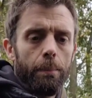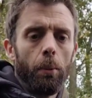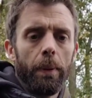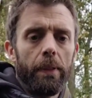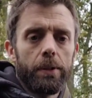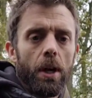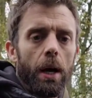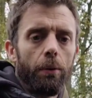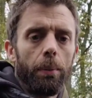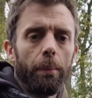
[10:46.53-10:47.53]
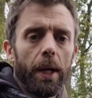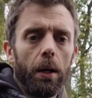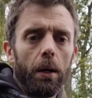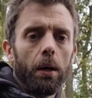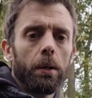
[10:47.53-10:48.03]
pumping the tyre up at my
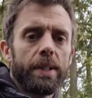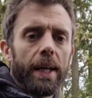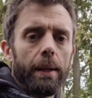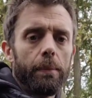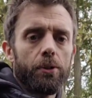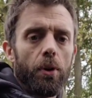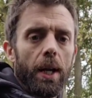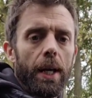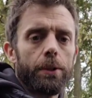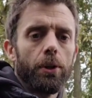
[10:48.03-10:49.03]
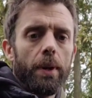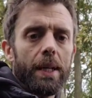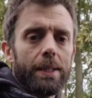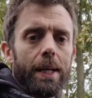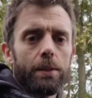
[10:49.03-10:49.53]
car, taking my trolley. 2
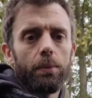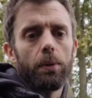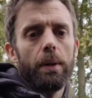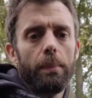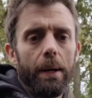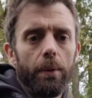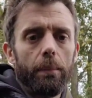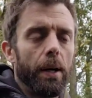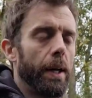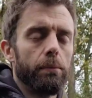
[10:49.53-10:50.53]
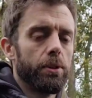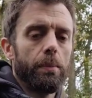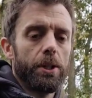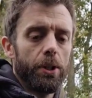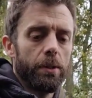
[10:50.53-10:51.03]
days later walking back with it, it was a
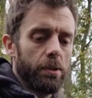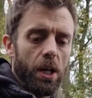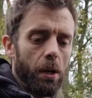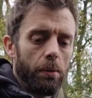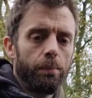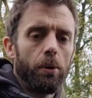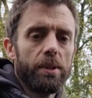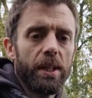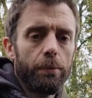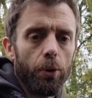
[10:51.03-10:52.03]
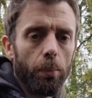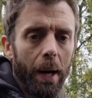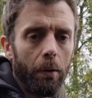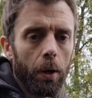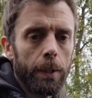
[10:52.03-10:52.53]
mission. So I bought myself a new
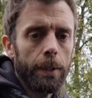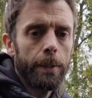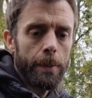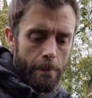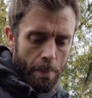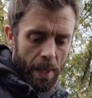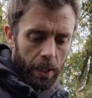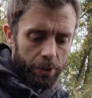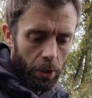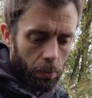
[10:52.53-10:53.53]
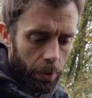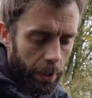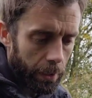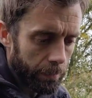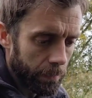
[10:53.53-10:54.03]
barra. I sold
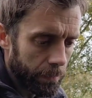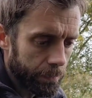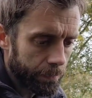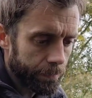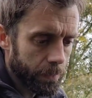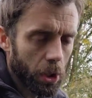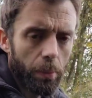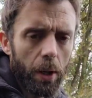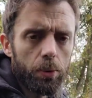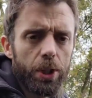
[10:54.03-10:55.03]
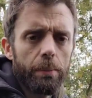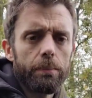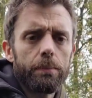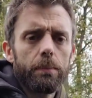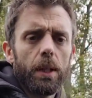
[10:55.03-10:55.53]
my old gym,
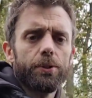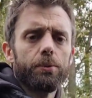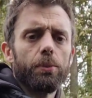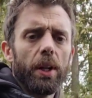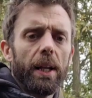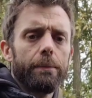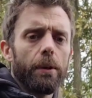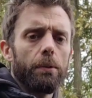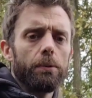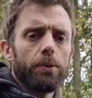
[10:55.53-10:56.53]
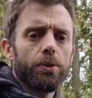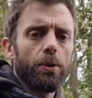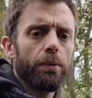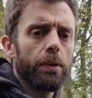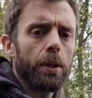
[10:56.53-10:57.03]
had some money left over and
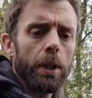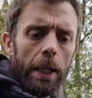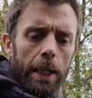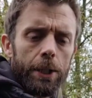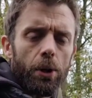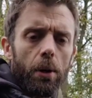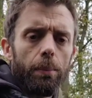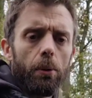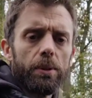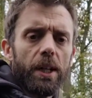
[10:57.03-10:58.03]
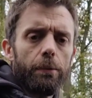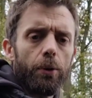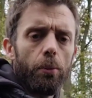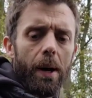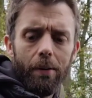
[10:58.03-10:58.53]
stuff. So I bought myself a
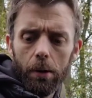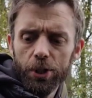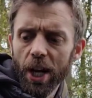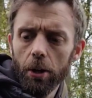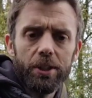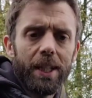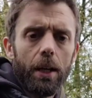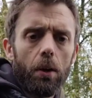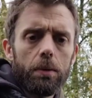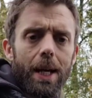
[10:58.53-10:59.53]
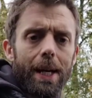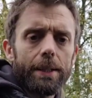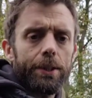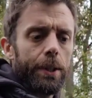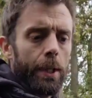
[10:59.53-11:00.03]
new barra, JRC
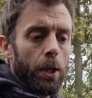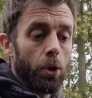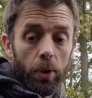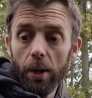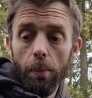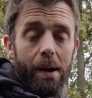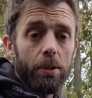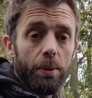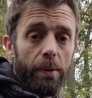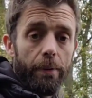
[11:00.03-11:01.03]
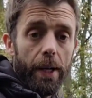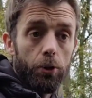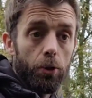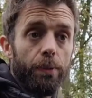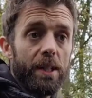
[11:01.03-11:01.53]
Contact. Good little barra to be fair,
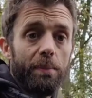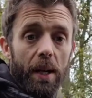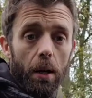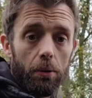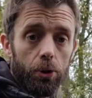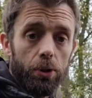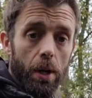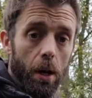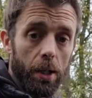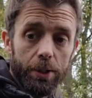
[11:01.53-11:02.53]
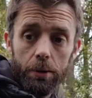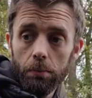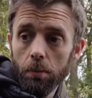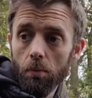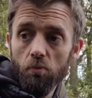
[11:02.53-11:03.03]
fits my kit on just nice.
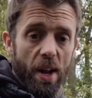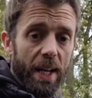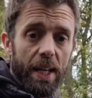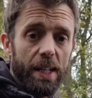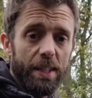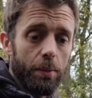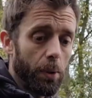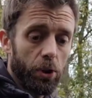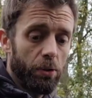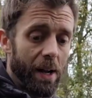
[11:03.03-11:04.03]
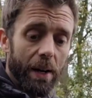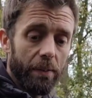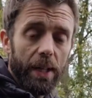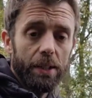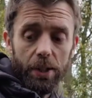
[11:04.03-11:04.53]
Really easy to push around
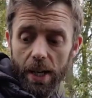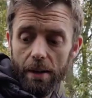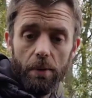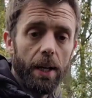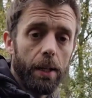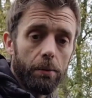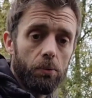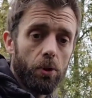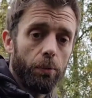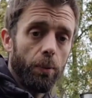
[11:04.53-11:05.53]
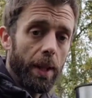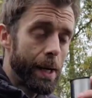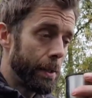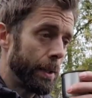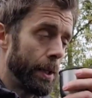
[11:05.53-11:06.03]
and that, so yeah, really chuffed with
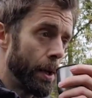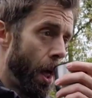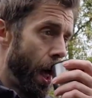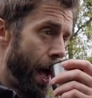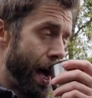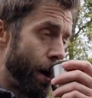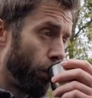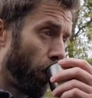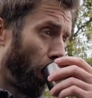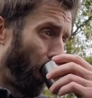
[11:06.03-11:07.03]
that.